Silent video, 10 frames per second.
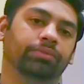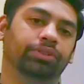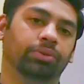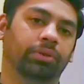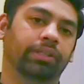
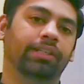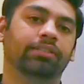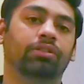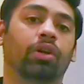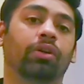shoulder
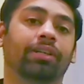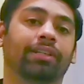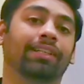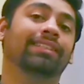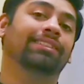is locked
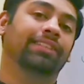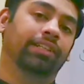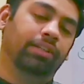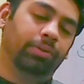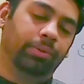in the
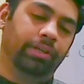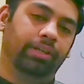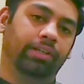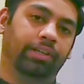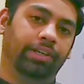external
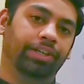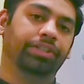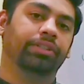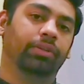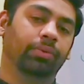
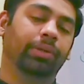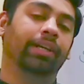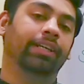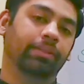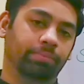
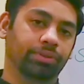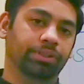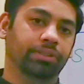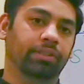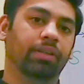rotated
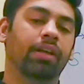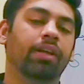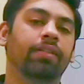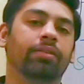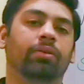position.
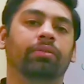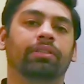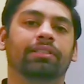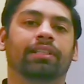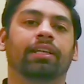So
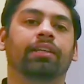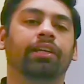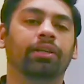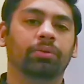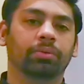this can
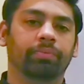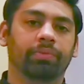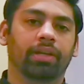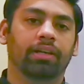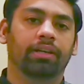lead
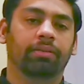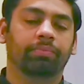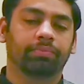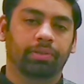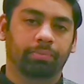
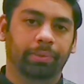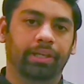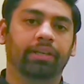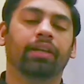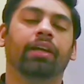to
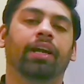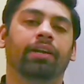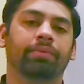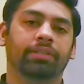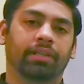pain,
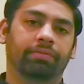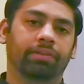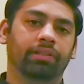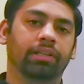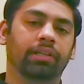and which can
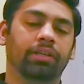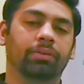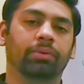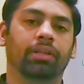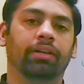further lead
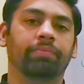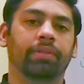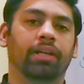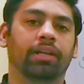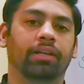to the
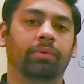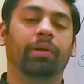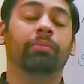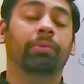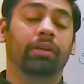
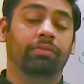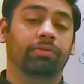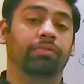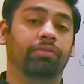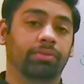development of
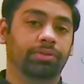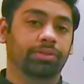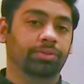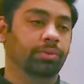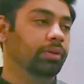the
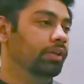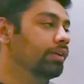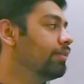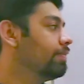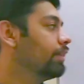frozen shoulder.
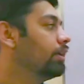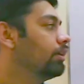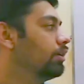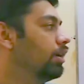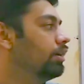
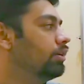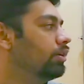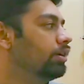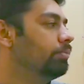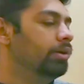
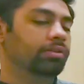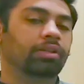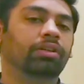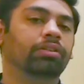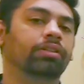Talking about
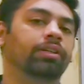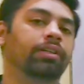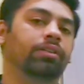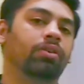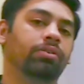
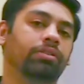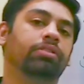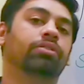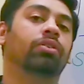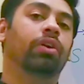the causes